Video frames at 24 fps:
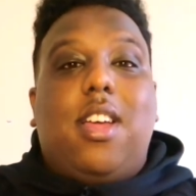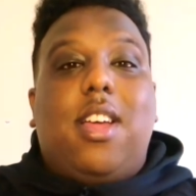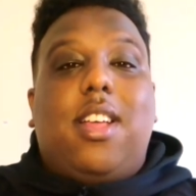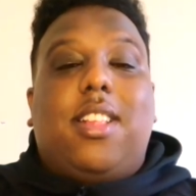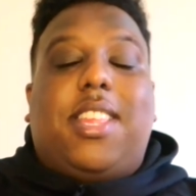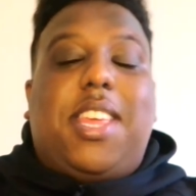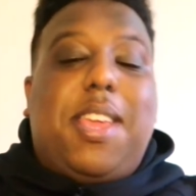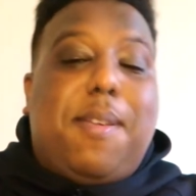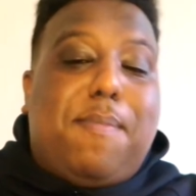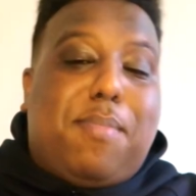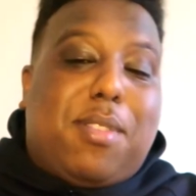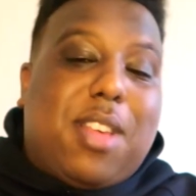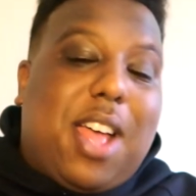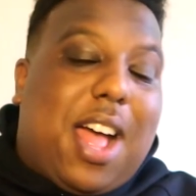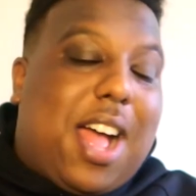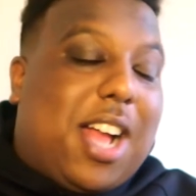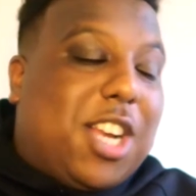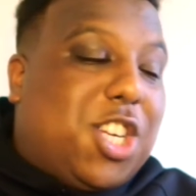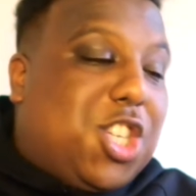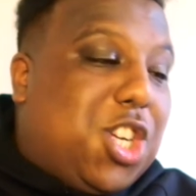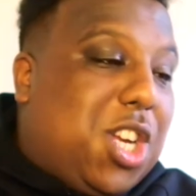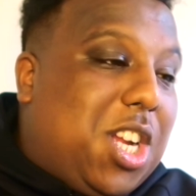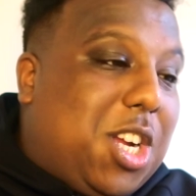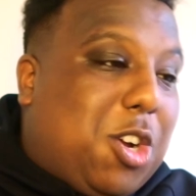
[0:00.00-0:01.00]
Teams are
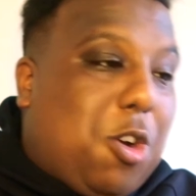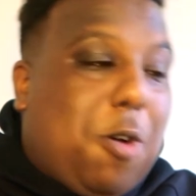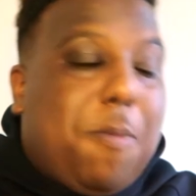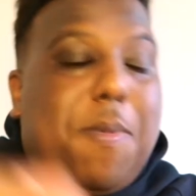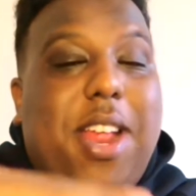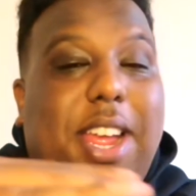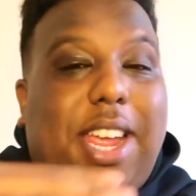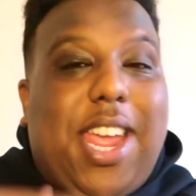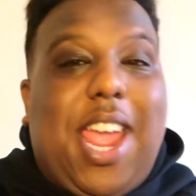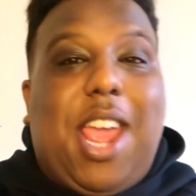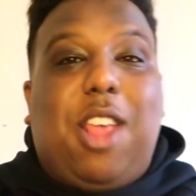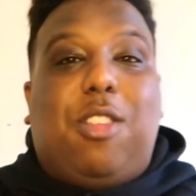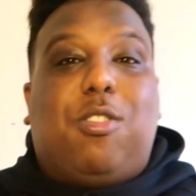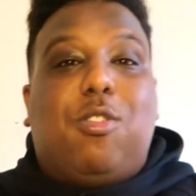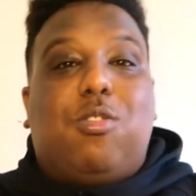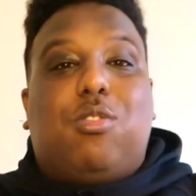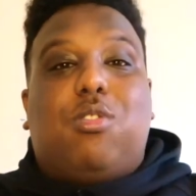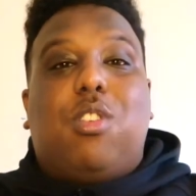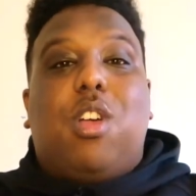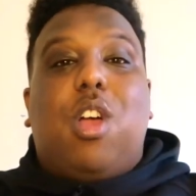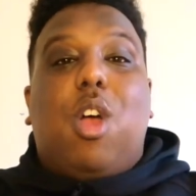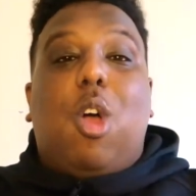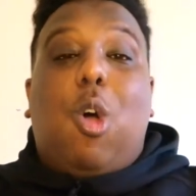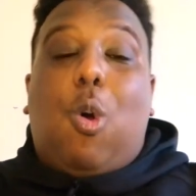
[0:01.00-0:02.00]
actually coming against us.
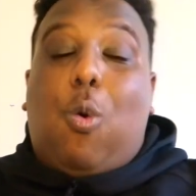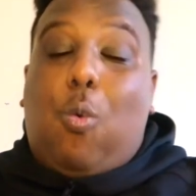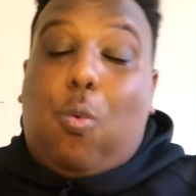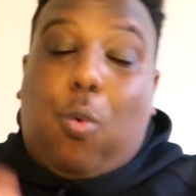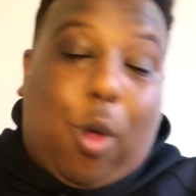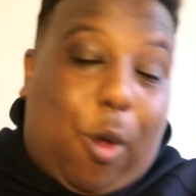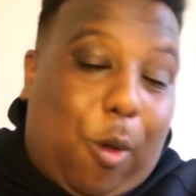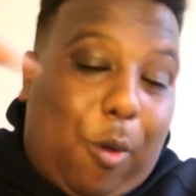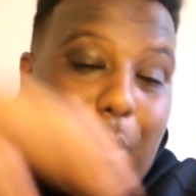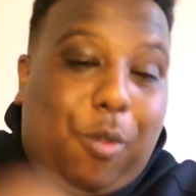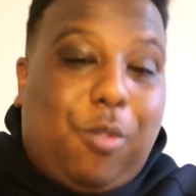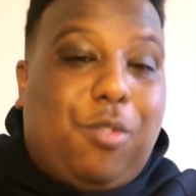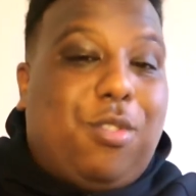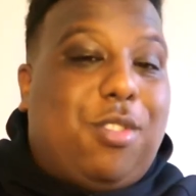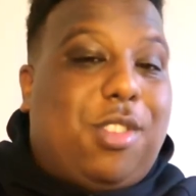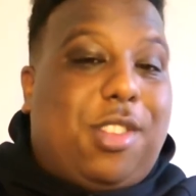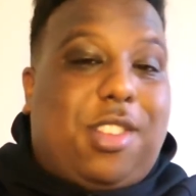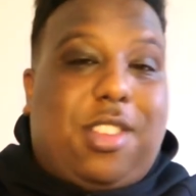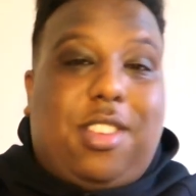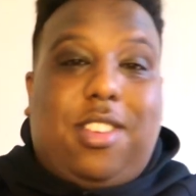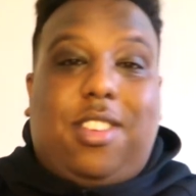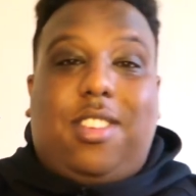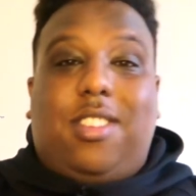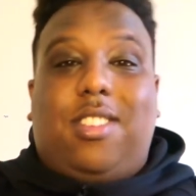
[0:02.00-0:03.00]

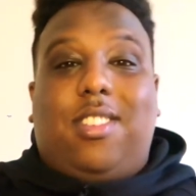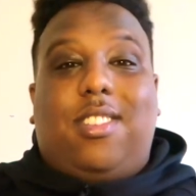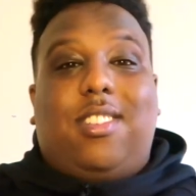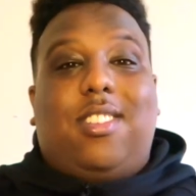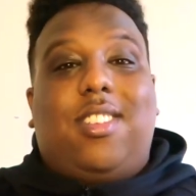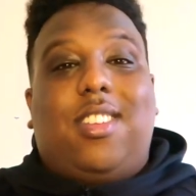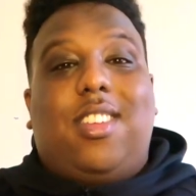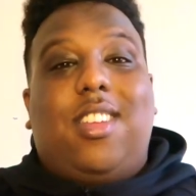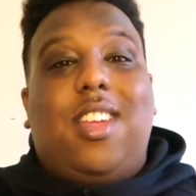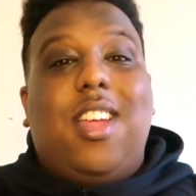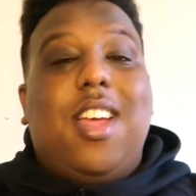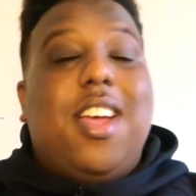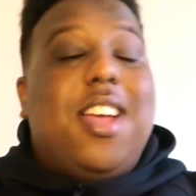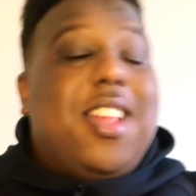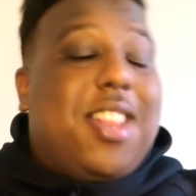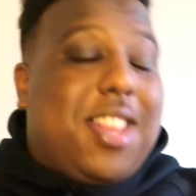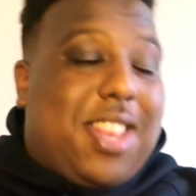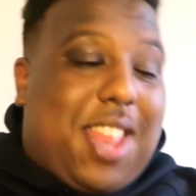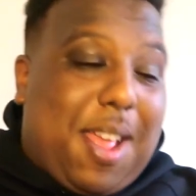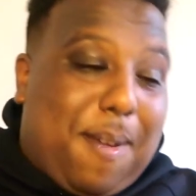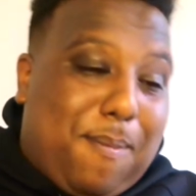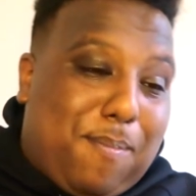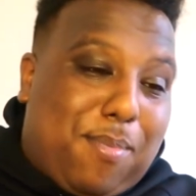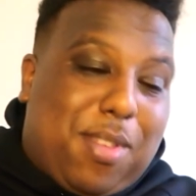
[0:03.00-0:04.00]
Wolves.
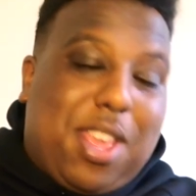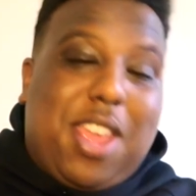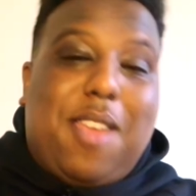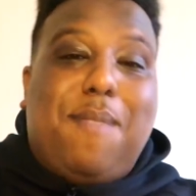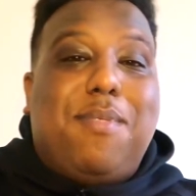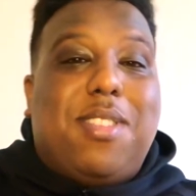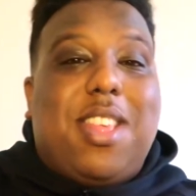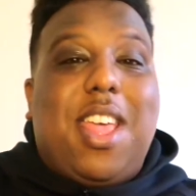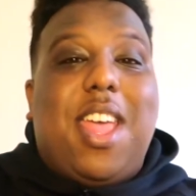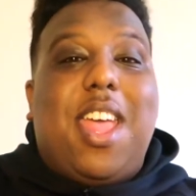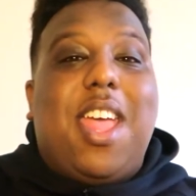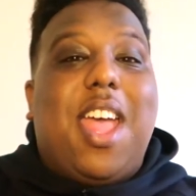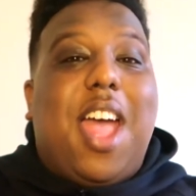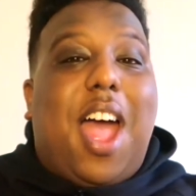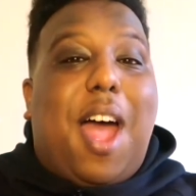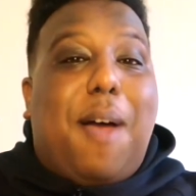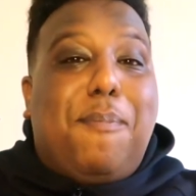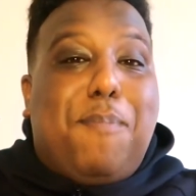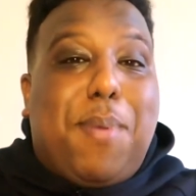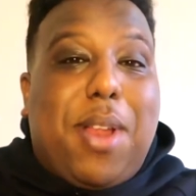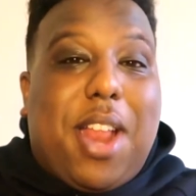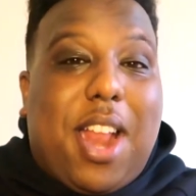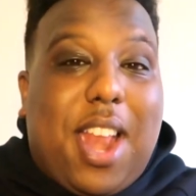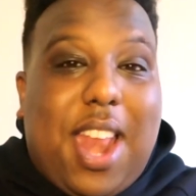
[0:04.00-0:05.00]
Them teams there have
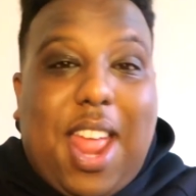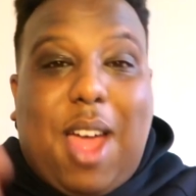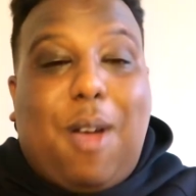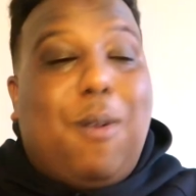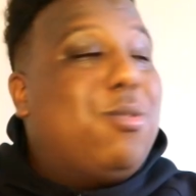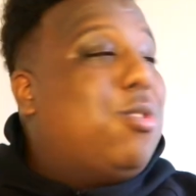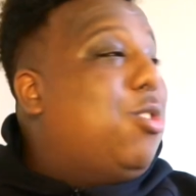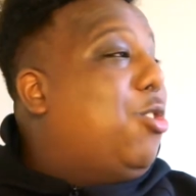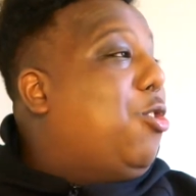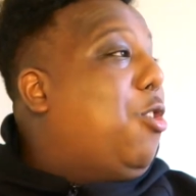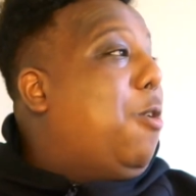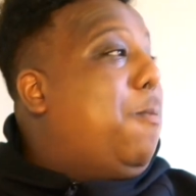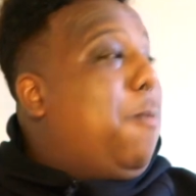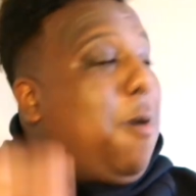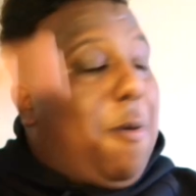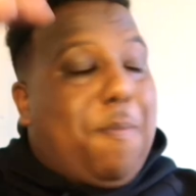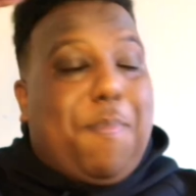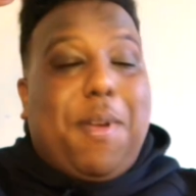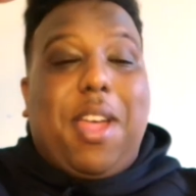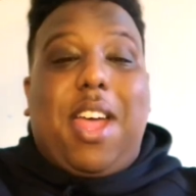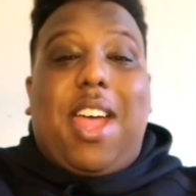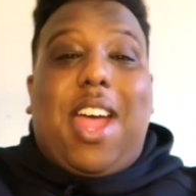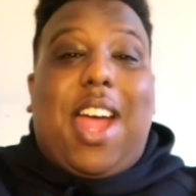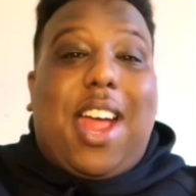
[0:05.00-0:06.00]
been allowed to come up
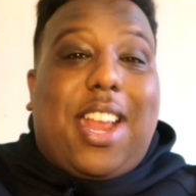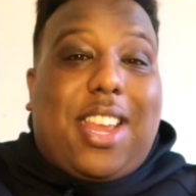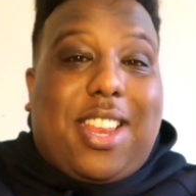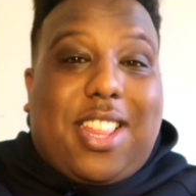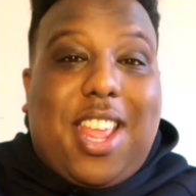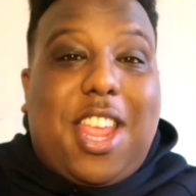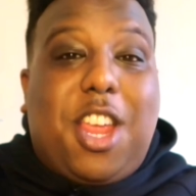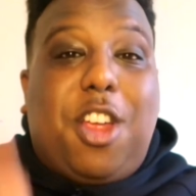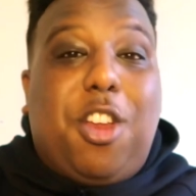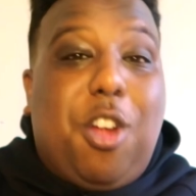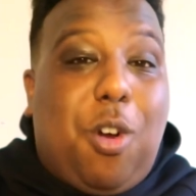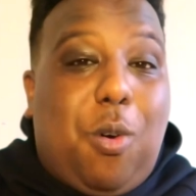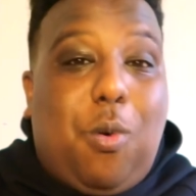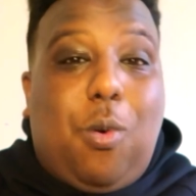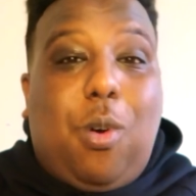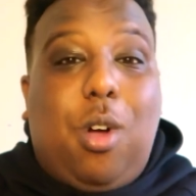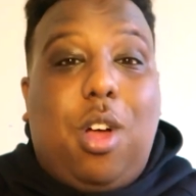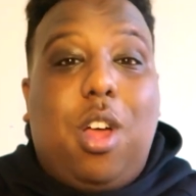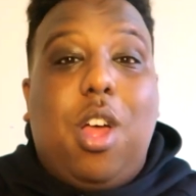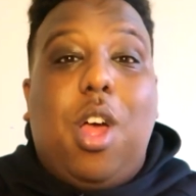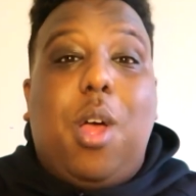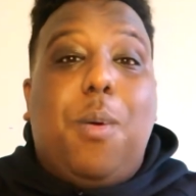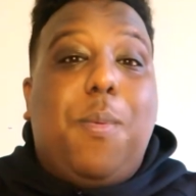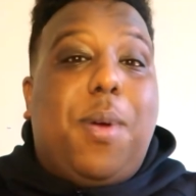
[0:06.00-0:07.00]
and say, you know
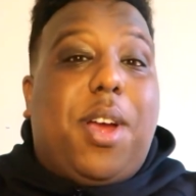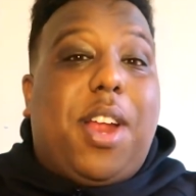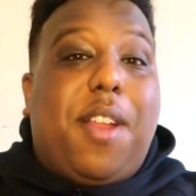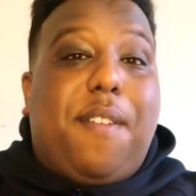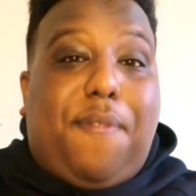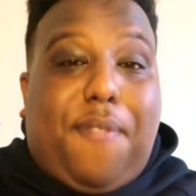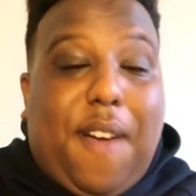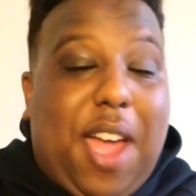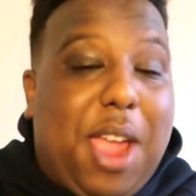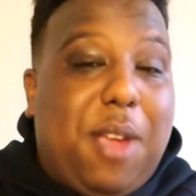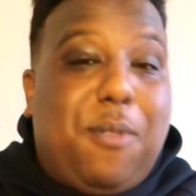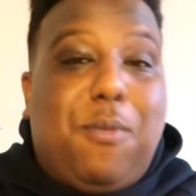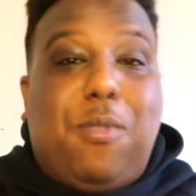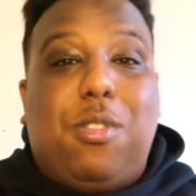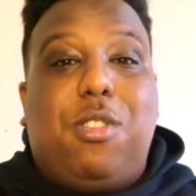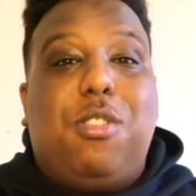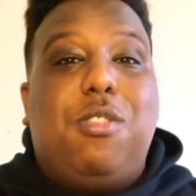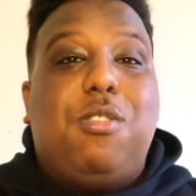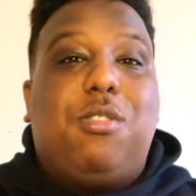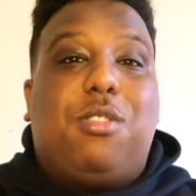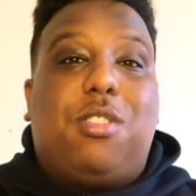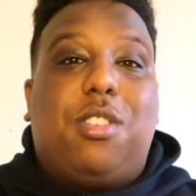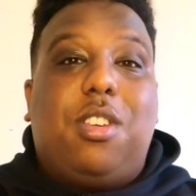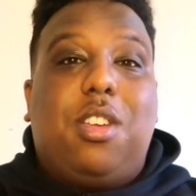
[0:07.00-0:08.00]
what? We're going to fight with
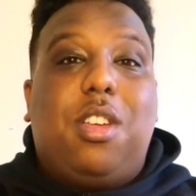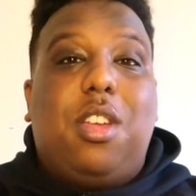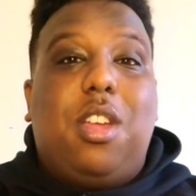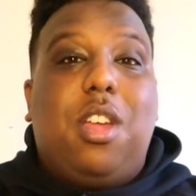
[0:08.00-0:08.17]
yous.